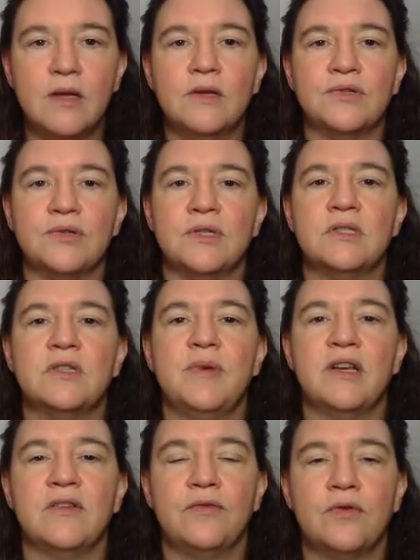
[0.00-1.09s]
So
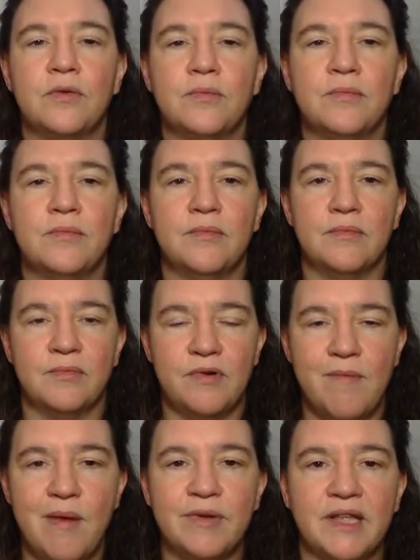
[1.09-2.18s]
systematic form,
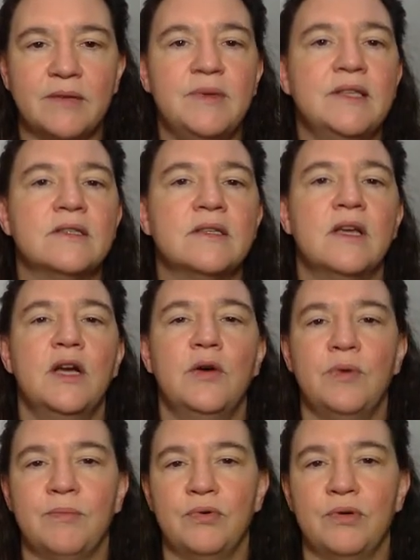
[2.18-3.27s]
remember, that means
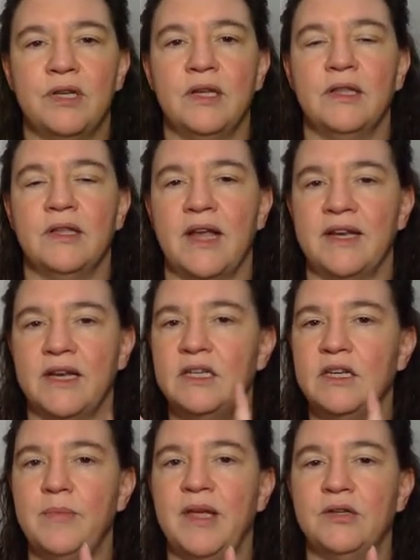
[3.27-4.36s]
we're putting in an identity
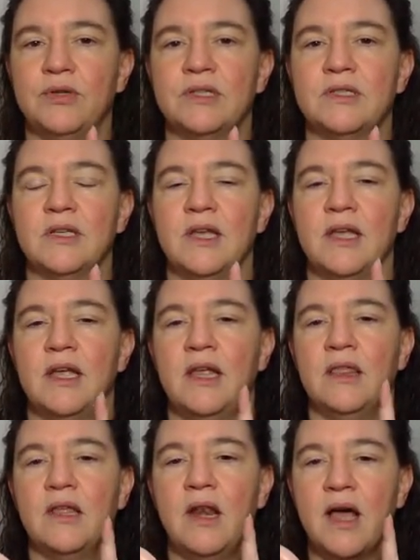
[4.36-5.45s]
matrix in
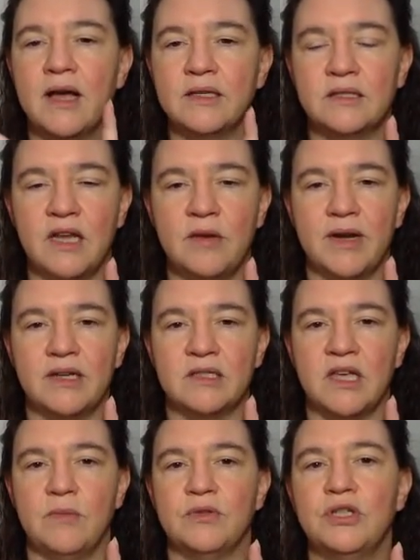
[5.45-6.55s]
the last n minus
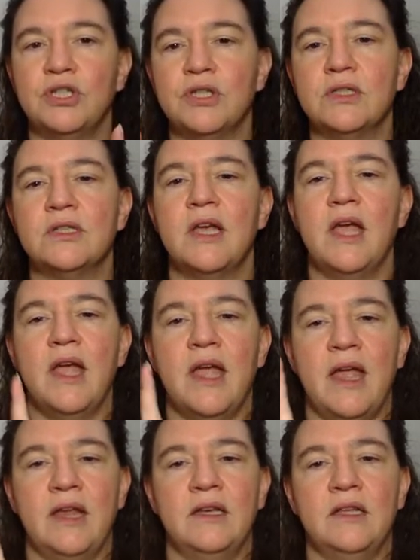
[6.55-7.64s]
k positions,
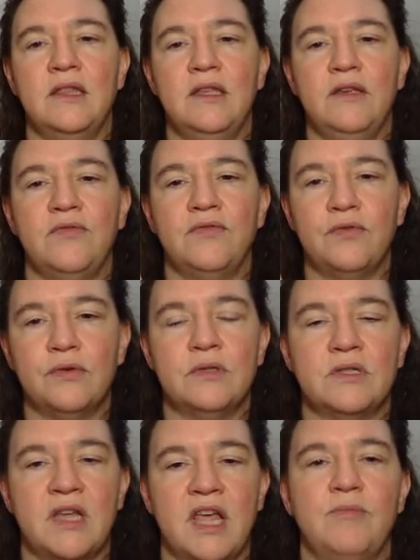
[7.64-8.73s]
and in the first
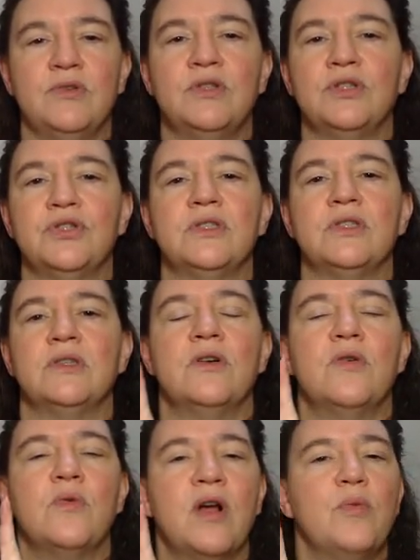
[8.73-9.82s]
k positions,
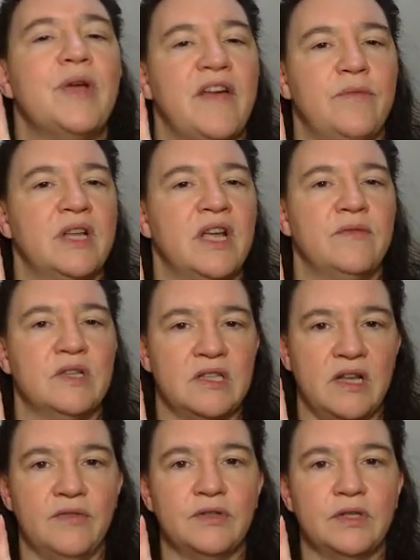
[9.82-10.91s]
well, we have whatever is
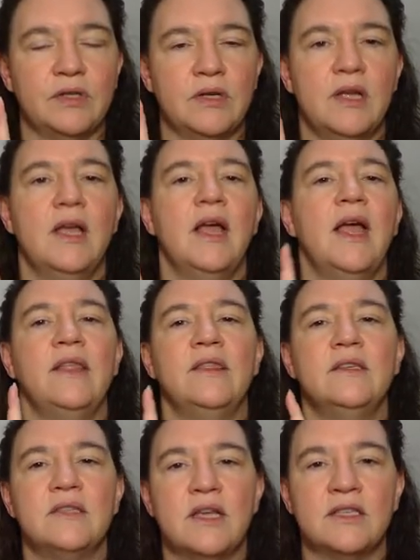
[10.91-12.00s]
left. And
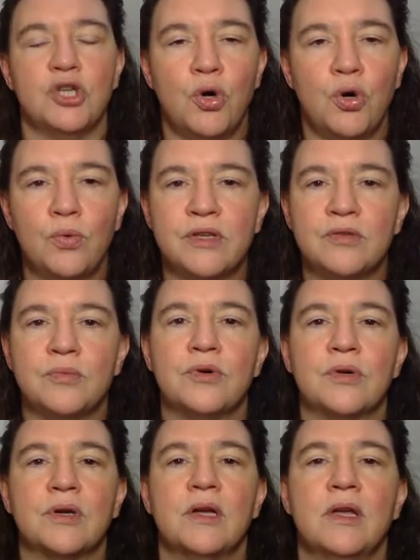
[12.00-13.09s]
this doesn't always
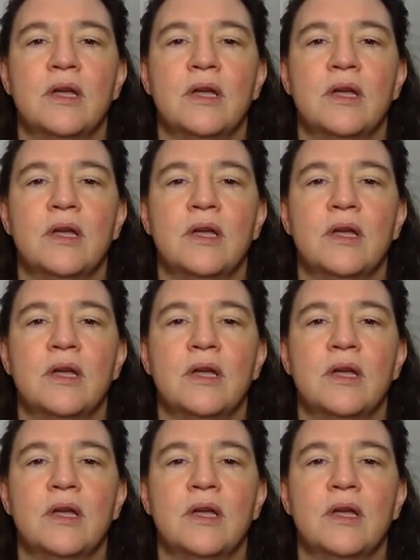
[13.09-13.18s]
work.